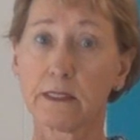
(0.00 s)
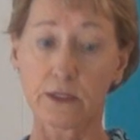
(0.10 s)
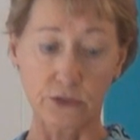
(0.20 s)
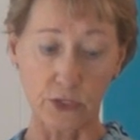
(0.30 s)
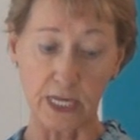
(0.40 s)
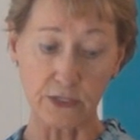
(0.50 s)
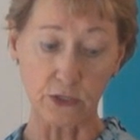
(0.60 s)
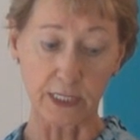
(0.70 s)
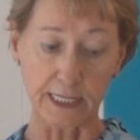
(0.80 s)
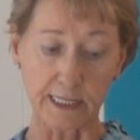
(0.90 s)
So that's
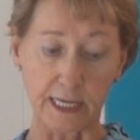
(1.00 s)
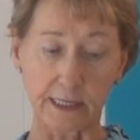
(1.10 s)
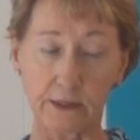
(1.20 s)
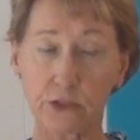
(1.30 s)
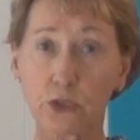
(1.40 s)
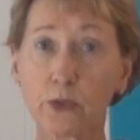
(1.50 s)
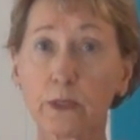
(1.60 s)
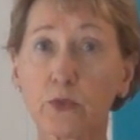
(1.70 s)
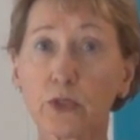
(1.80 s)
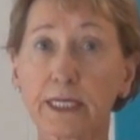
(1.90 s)
all I take, 2 in the
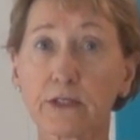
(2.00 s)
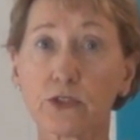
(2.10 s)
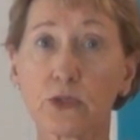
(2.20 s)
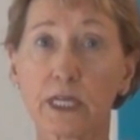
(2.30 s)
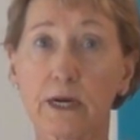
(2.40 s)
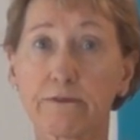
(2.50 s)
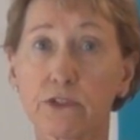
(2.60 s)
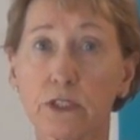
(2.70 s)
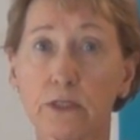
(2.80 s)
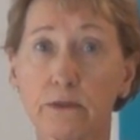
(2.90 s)
morning and 2 in the
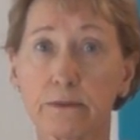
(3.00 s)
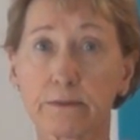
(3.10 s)
afternoon.